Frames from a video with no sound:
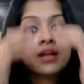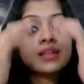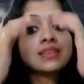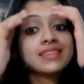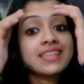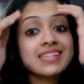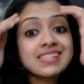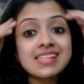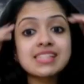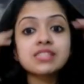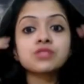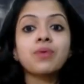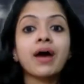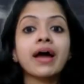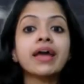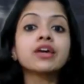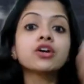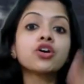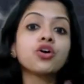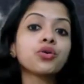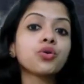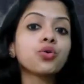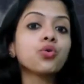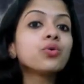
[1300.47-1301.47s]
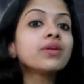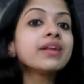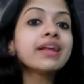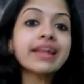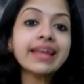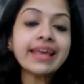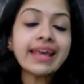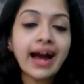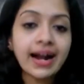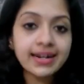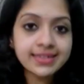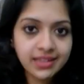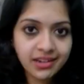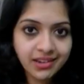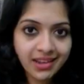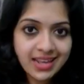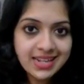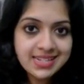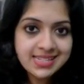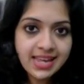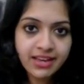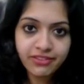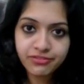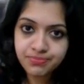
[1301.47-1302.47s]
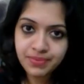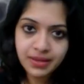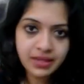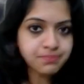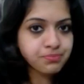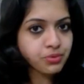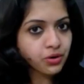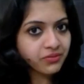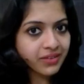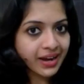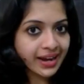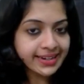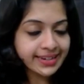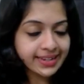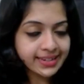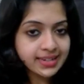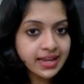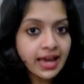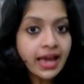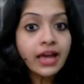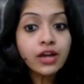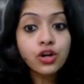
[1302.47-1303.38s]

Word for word: This is why coronary arteries have been provided.